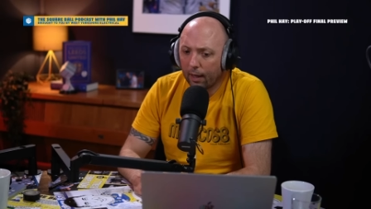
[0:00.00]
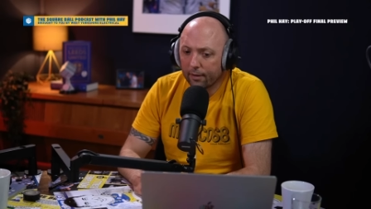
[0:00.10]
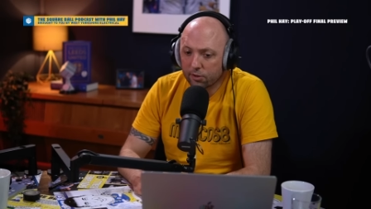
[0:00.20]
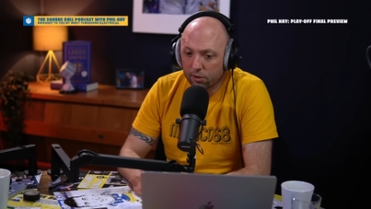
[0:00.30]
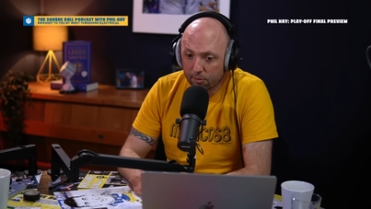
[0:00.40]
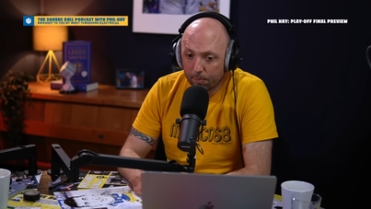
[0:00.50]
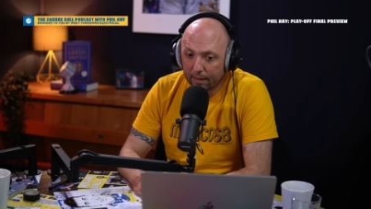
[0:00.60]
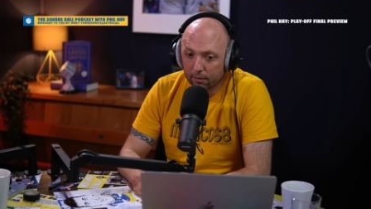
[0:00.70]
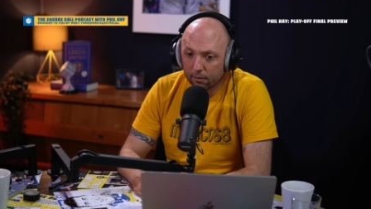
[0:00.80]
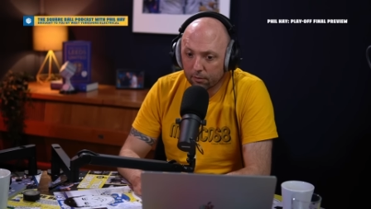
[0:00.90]
I
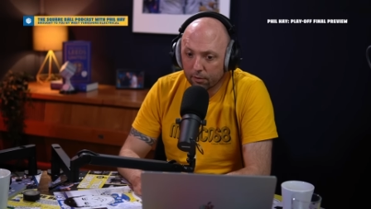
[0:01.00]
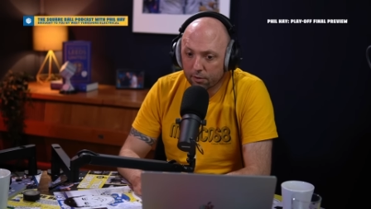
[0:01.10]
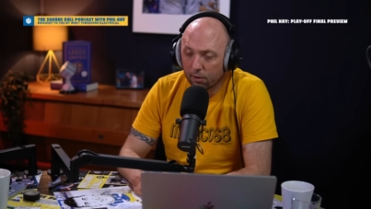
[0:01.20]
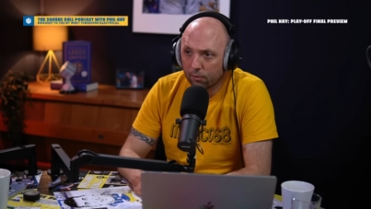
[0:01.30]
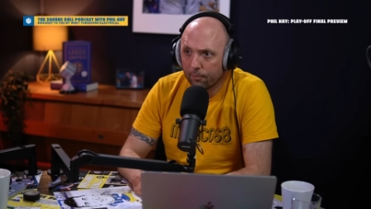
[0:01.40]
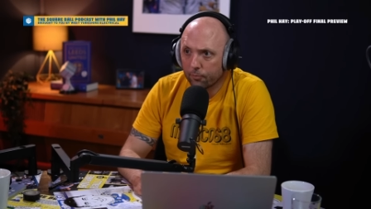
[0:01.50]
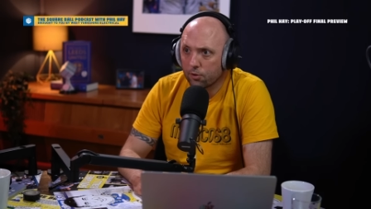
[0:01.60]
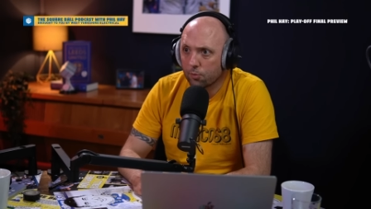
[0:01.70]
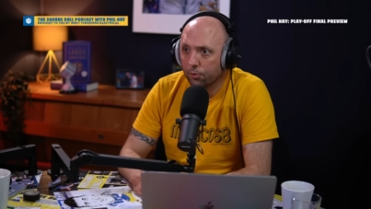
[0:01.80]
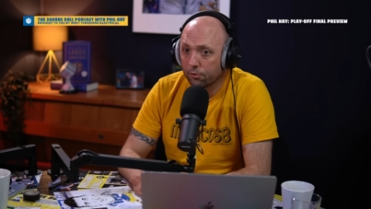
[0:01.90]
suspect there are a lot of
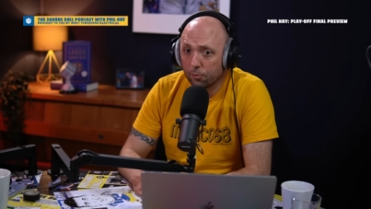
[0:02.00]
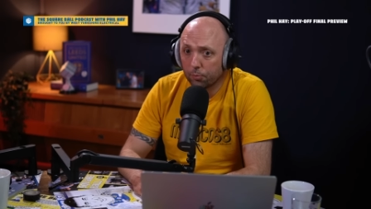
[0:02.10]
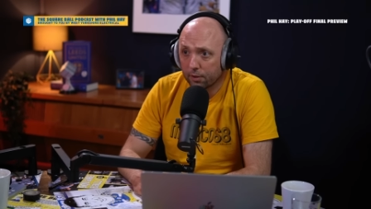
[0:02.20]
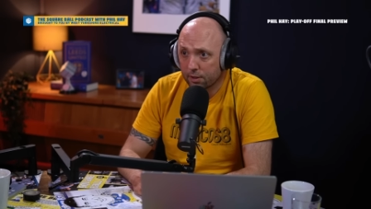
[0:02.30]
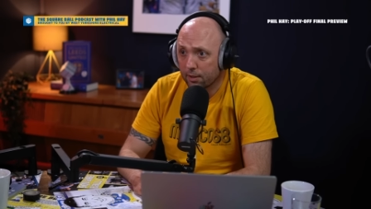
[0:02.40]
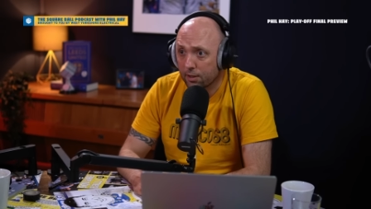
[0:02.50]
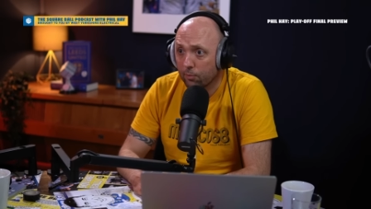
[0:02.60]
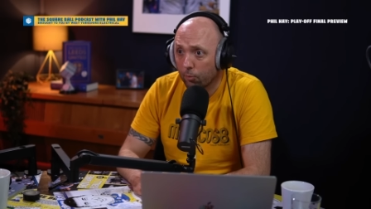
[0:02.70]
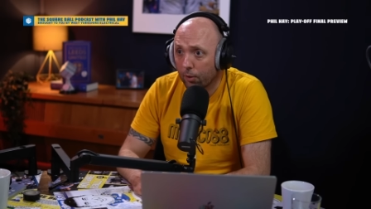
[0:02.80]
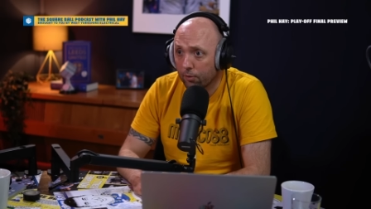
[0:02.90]
Southampton supporters who probably say the
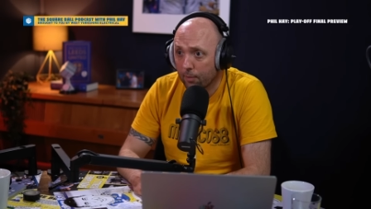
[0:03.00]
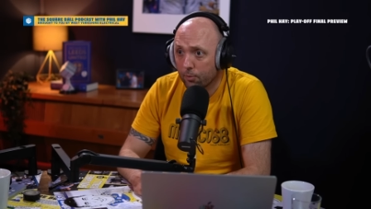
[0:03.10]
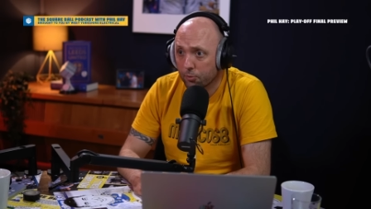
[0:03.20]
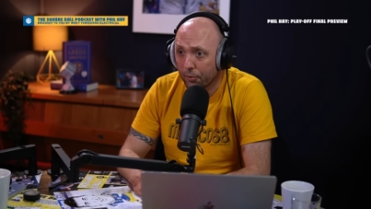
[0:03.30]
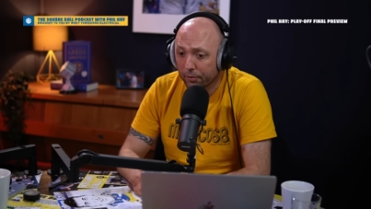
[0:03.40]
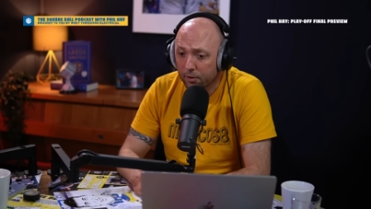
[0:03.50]
same about them as well.